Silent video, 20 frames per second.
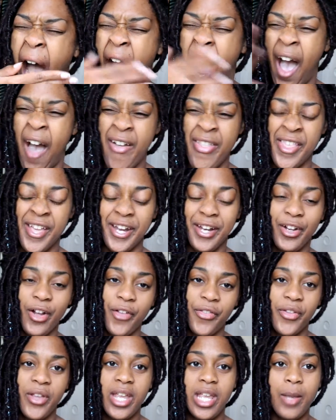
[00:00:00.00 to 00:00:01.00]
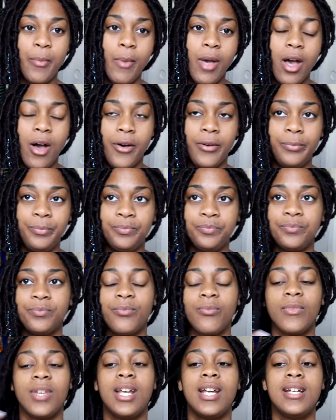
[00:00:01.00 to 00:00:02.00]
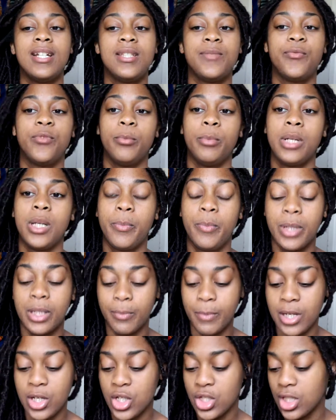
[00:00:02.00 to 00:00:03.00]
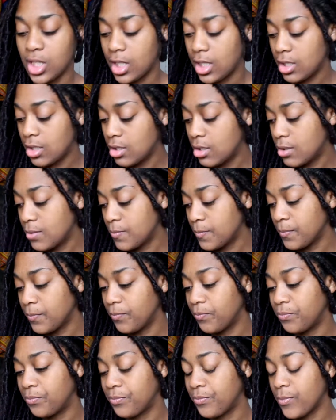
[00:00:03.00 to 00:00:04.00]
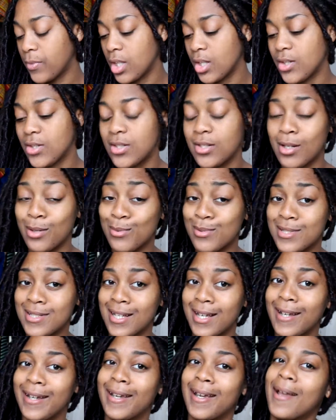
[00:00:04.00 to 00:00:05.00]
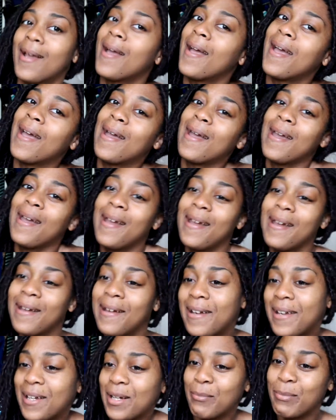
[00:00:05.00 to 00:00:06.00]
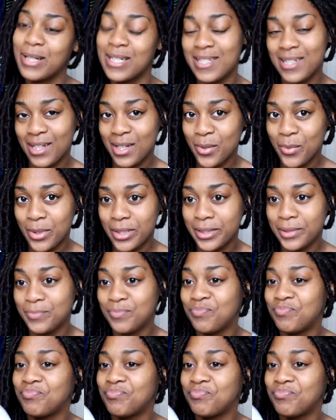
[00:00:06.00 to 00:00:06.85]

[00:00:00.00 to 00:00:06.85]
And then I got the email and for me to pick my shades. So it's like, hey, I'm about to get one.